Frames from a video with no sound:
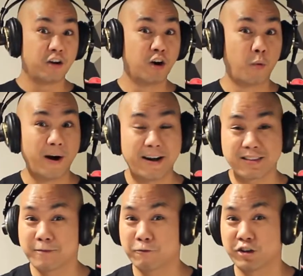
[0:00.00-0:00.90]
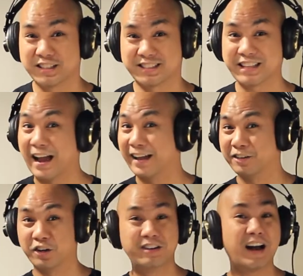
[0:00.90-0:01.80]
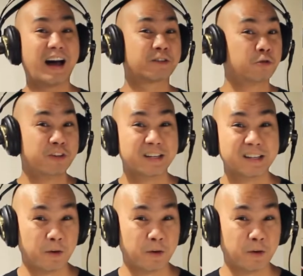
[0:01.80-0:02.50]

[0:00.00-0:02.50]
you're wearing them for the style. You're not really